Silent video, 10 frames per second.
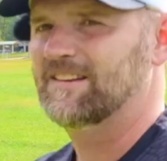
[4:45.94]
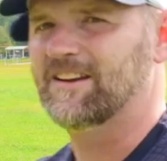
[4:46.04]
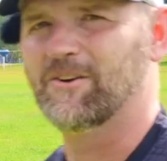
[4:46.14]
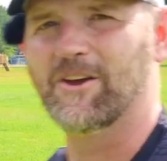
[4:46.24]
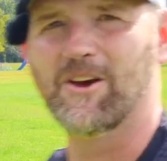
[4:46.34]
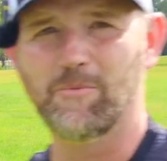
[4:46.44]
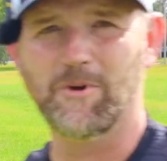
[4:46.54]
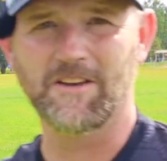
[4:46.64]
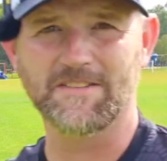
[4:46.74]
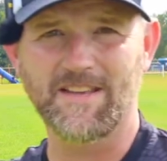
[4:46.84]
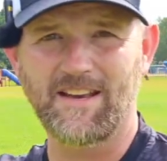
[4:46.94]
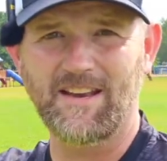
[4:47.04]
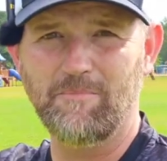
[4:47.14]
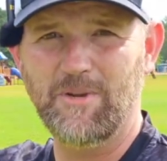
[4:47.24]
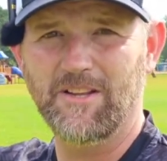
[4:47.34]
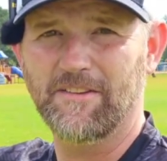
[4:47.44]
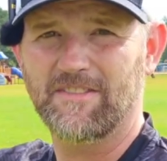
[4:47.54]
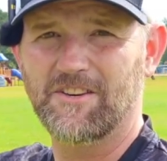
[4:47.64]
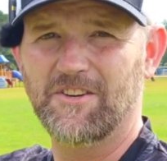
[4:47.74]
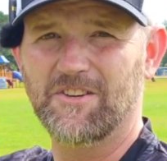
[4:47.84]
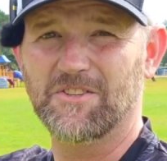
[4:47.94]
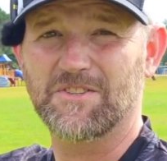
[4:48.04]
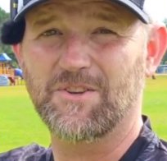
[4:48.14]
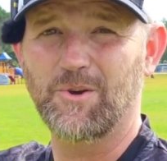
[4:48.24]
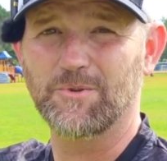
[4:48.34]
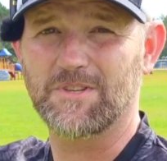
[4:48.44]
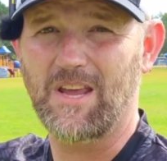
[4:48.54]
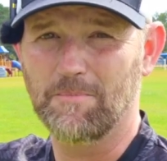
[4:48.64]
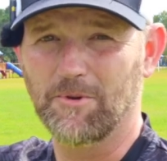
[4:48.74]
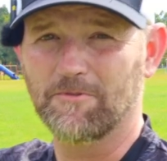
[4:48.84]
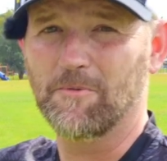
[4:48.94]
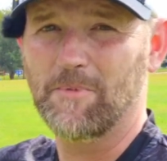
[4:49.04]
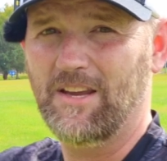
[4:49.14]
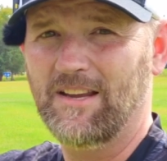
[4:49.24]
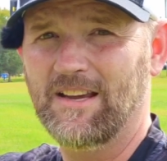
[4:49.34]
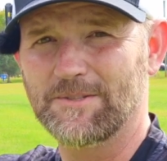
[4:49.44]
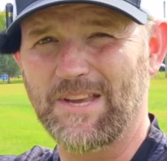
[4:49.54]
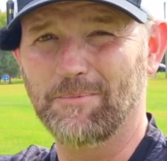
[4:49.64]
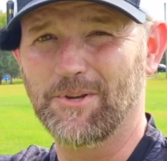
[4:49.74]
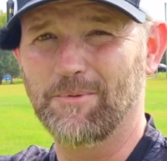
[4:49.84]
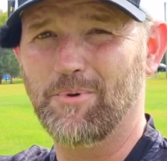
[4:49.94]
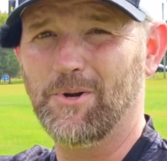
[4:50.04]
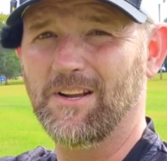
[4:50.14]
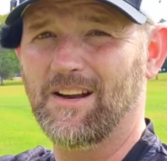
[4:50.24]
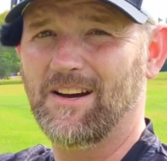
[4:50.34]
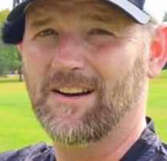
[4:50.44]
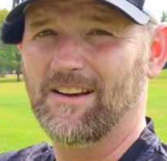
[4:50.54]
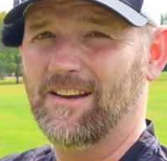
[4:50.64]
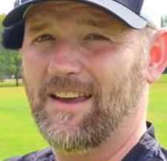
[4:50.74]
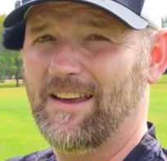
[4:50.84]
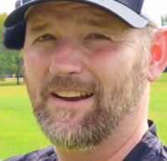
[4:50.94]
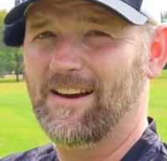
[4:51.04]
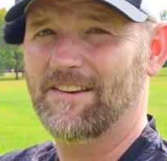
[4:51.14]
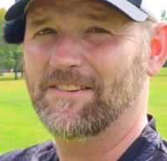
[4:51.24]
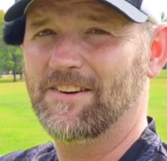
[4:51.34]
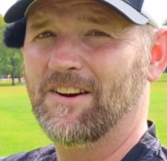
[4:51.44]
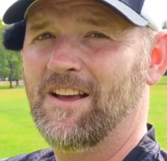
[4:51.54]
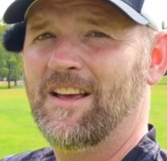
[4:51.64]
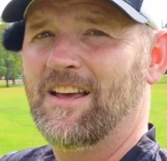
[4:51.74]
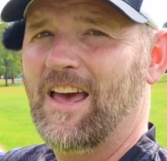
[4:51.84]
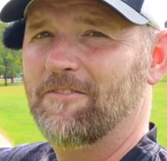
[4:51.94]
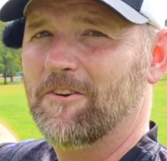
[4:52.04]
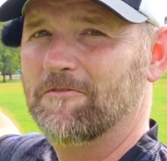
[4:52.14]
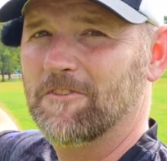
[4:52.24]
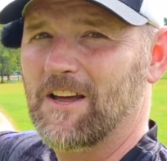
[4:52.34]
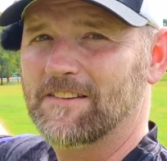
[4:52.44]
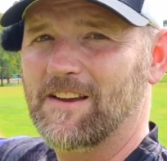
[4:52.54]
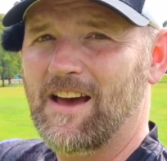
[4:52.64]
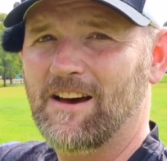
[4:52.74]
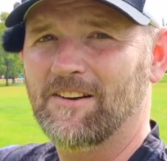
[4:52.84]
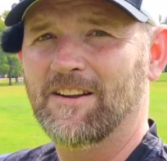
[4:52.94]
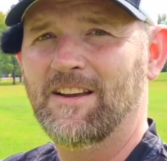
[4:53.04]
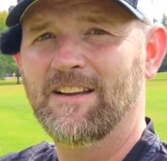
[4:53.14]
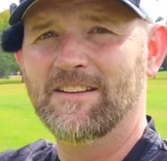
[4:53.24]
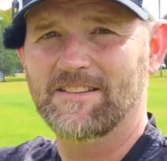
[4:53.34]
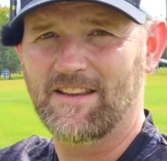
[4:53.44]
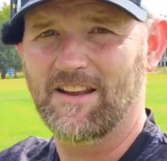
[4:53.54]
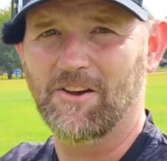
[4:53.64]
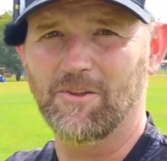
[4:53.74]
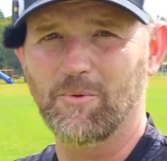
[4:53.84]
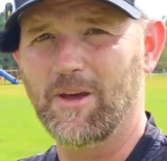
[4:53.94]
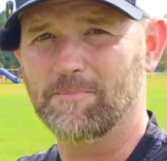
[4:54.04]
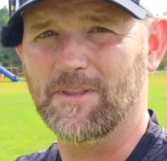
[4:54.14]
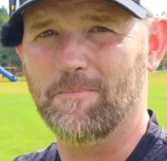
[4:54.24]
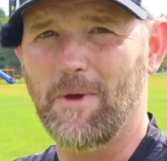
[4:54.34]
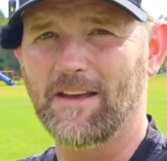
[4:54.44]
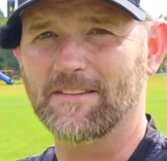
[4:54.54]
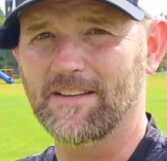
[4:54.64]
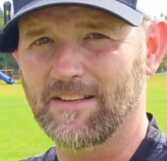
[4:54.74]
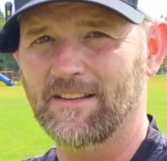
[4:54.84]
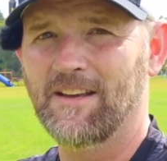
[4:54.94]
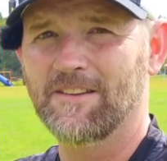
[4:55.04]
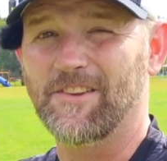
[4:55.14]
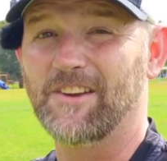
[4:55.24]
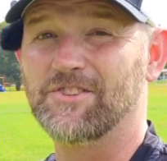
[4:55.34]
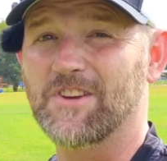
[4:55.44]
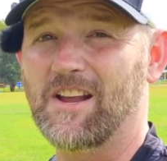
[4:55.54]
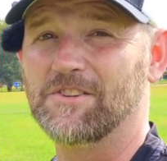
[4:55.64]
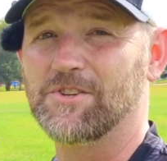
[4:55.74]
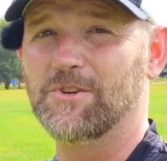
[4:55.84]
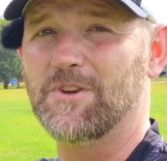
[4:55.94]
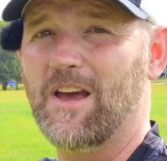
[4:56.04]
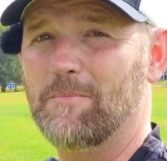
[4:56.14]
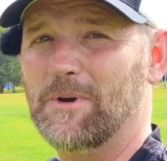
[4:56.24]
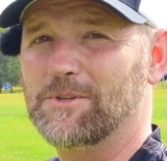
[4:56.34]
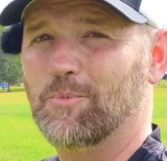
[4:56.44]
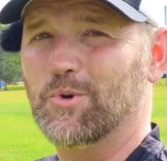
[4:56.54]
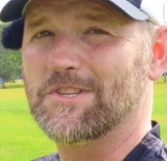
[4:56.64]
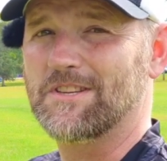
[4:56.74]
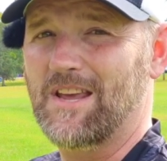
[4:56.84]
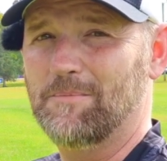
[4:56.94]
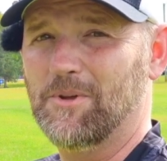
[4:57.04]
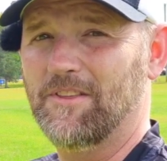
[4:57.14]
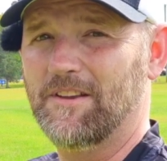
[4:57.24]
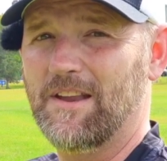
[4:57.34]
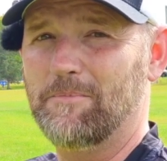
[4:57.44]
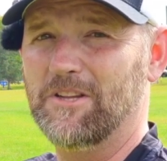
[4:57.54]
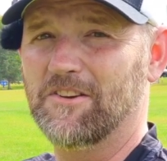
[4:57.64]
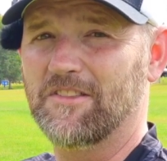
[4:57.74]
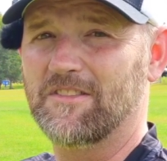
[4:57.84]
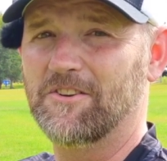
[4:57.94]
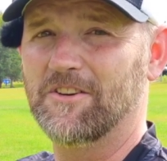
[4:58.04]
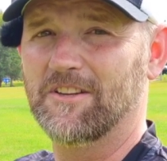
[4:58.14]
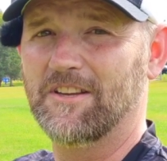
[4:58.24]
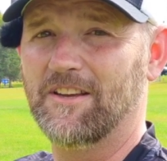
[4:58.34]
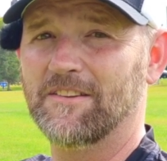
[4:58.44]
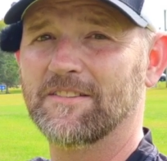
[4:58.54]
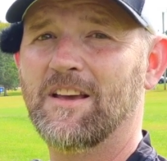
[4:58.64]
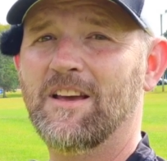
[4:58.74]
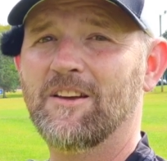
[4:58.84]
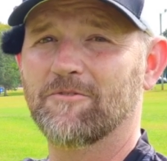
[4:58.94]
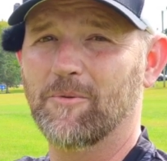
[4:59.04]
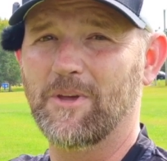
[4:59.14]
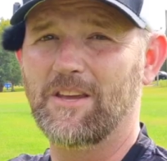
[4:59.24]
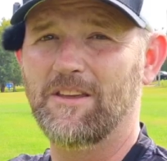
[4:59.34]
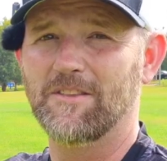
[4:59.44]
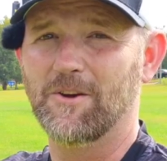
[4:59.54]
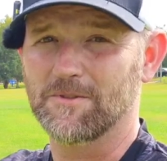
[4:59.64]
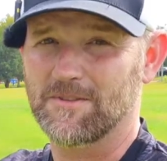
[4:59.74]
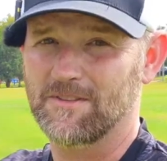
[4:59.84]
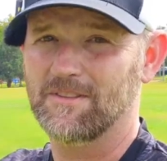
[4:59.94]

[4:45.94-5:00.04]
There we go. Because that Nebula Ethereal is so stable for me, I was able to put it on an anhyzer, have it flex out to get all the way up to the basket. So that just kind of shows you how much more stable the Nebula Ethereal is from the Ethos.